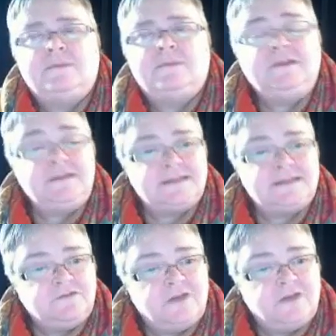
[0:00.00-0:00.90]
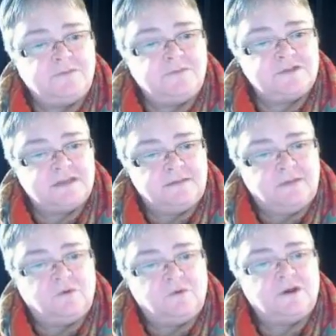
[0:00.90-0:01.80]
probably
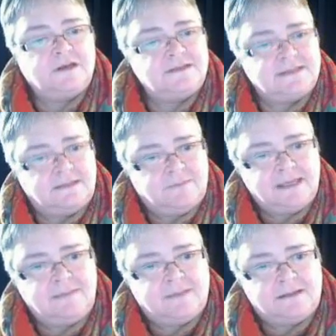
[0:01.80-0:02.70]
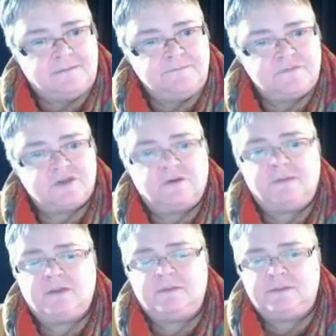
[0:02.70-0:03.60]
75% of my work is done by email,
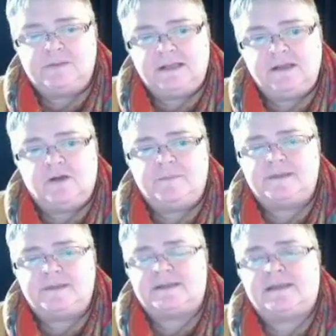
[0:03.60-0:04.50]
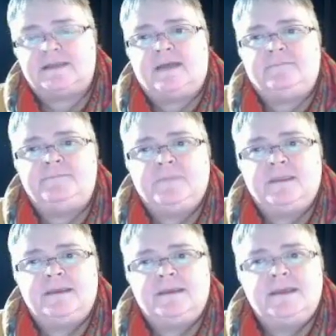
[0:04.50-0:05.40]
so I'm completely open to that.
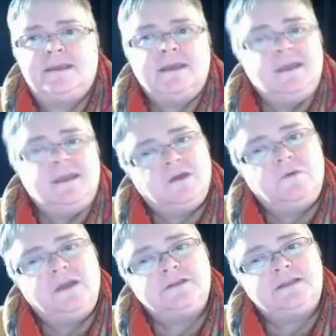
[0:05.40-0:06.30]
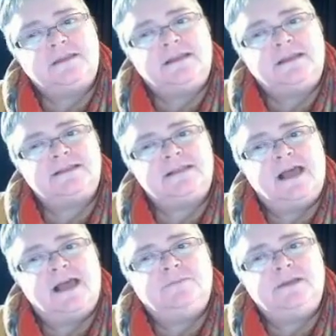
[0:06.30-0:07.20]
And can we go to the next
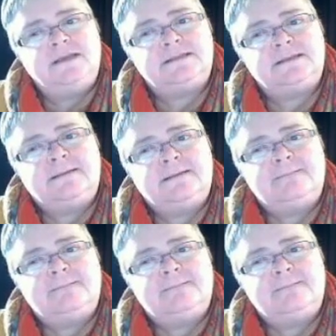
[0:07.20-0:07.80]
slide, please?